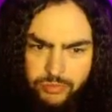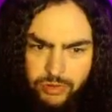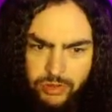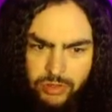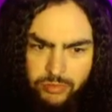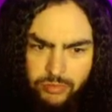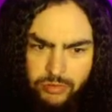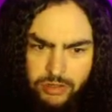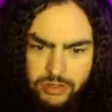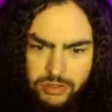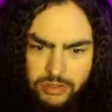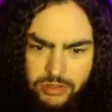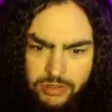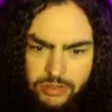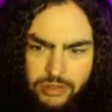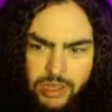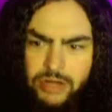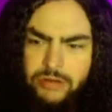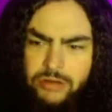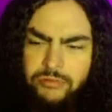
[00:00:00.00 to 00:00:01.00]
Pokemon.
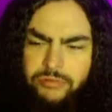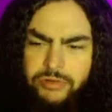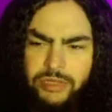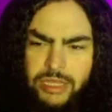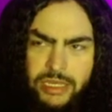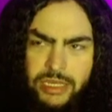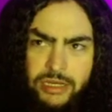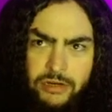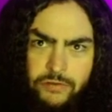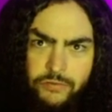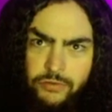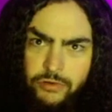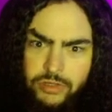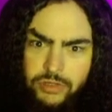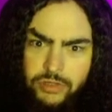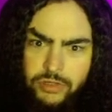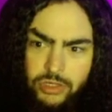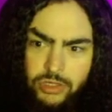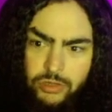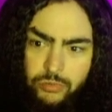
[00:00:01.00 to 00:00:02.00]
I don't really care for
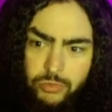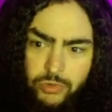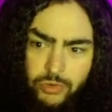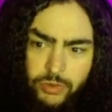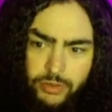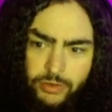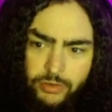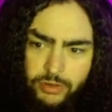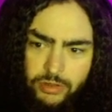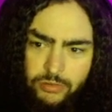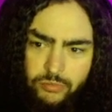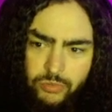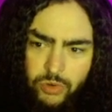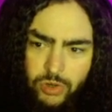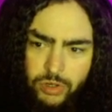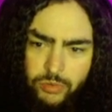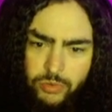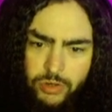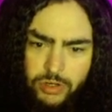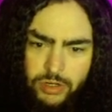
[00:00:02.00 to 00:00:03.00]
the humanoid looking
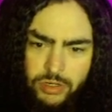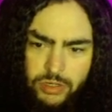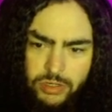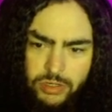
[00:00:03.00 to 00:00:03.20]
Pokemon.